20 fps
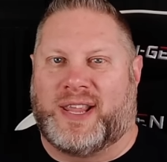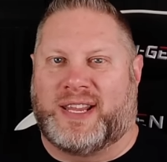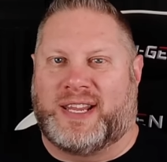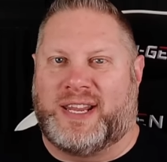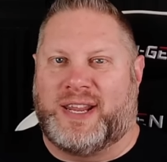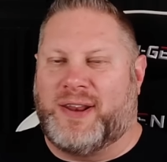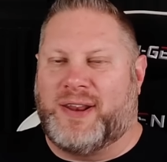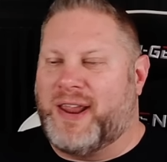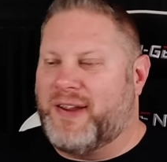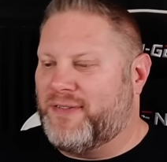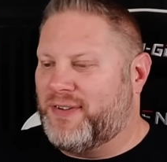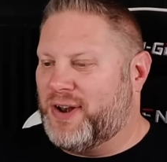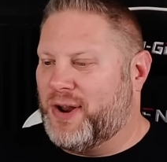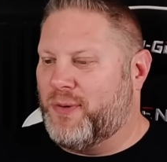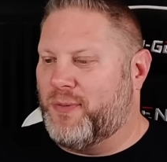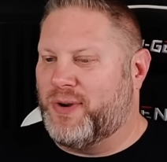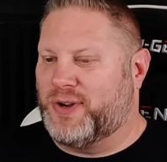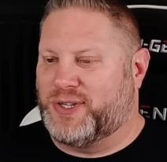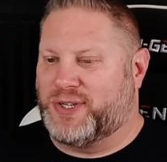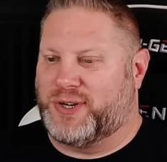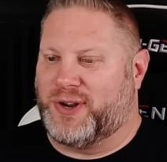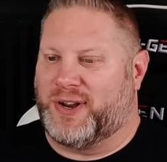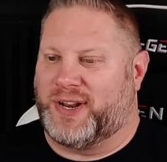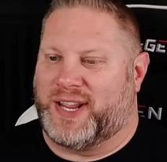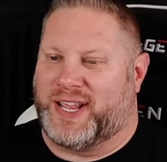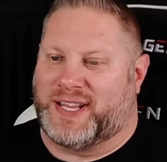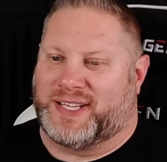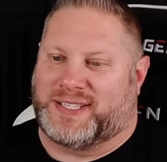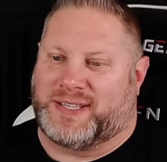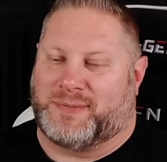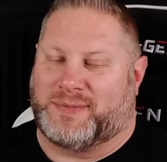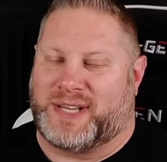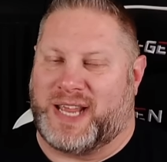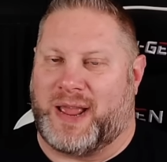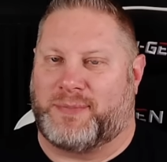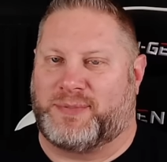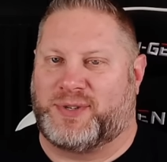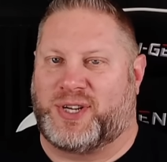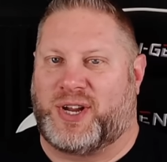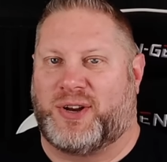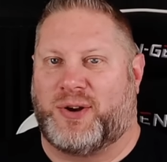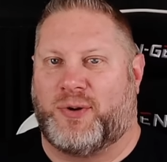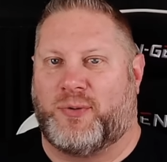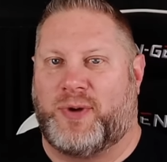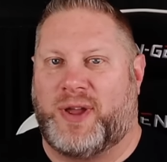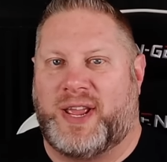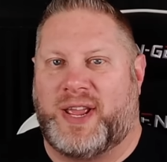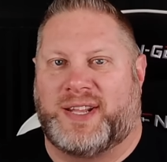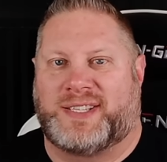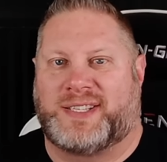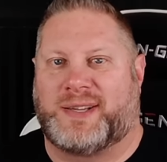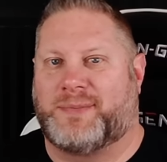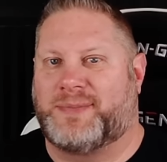Like, you never know what you're going to get. Sometimes you're going to win.